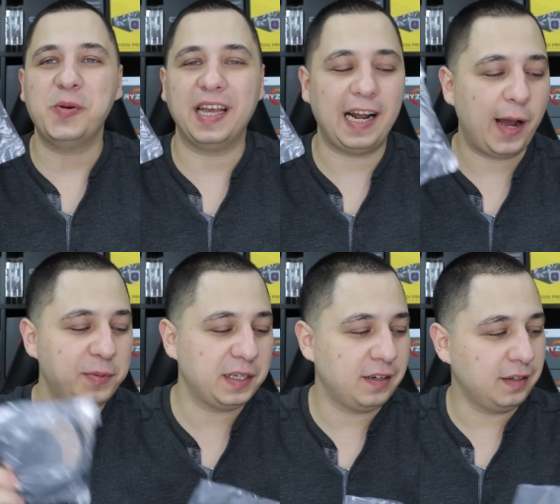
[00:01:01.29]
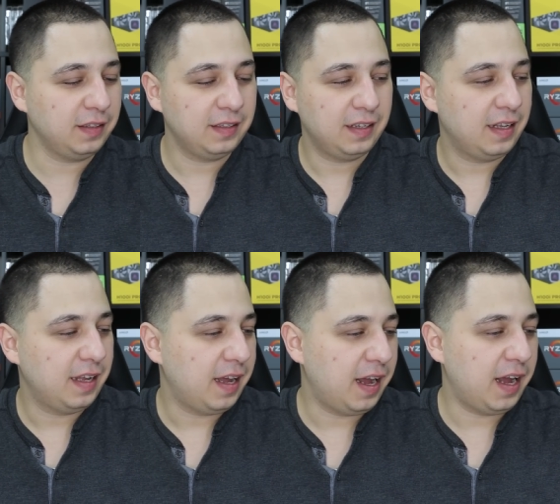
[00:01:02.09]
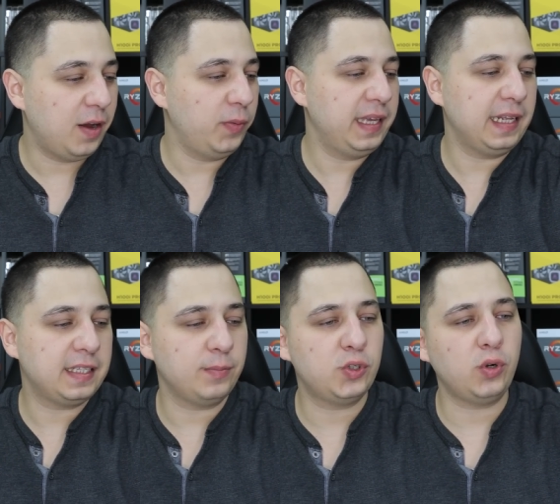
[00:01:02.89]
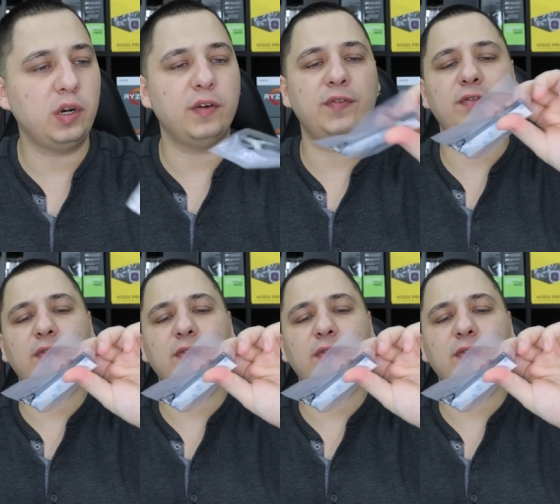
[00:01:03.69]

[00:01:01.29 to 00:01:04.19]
we get optical. Uh, we get some sort of